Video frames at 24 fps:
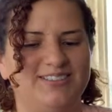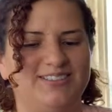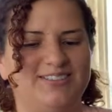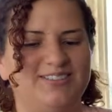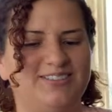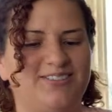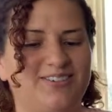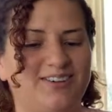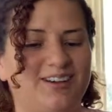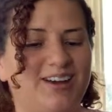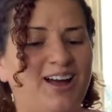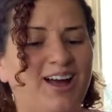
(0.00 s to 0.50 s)

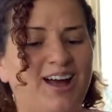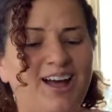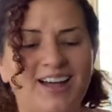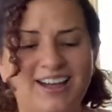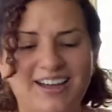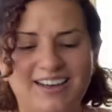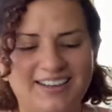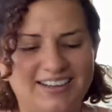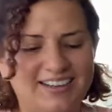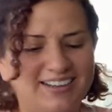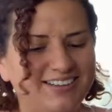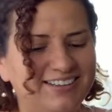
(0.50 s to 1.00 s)
or
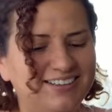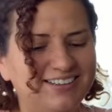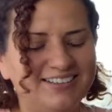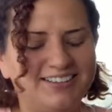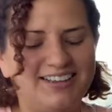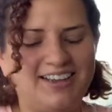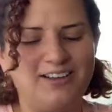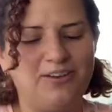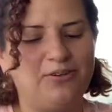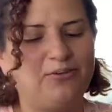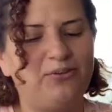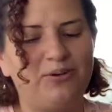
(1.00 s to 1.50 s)
honey,
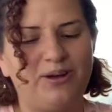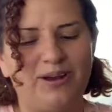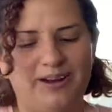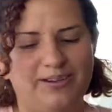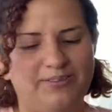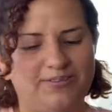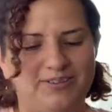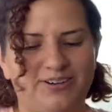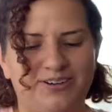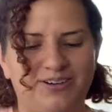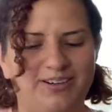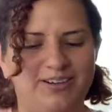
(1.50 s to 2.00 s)
like
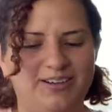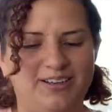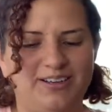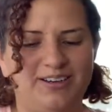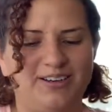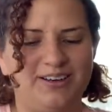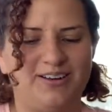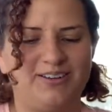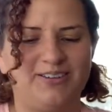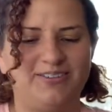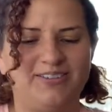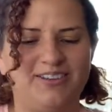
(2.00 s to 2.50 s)
whatever,
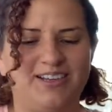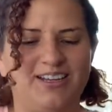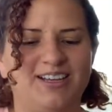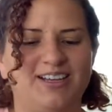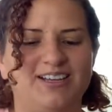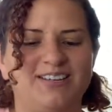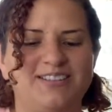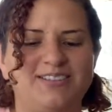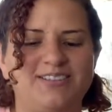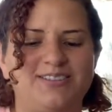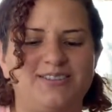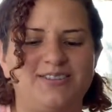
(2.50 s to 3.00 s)

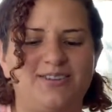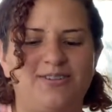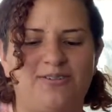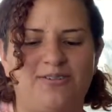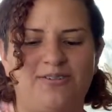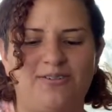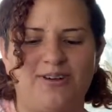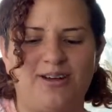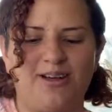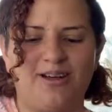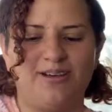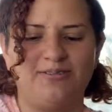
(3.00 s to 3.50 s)

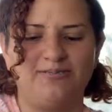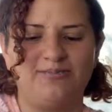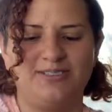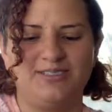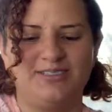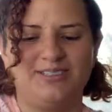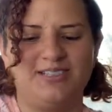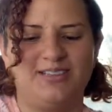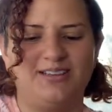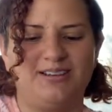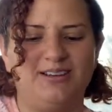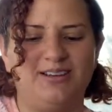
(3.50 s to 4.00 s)
So I'm
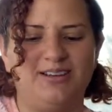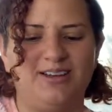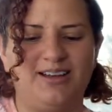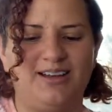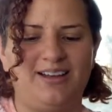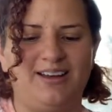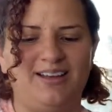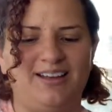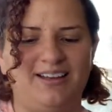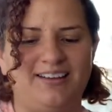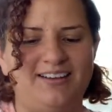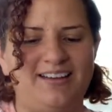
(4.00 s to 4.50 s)
just gonna
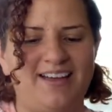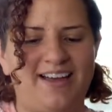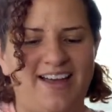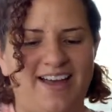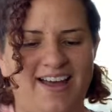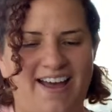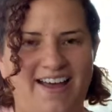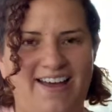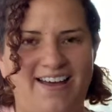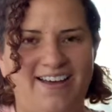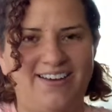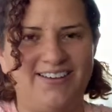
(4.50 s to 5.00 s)
cut it in
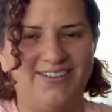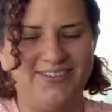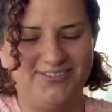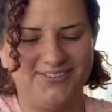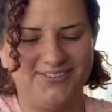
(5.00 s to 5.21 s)
half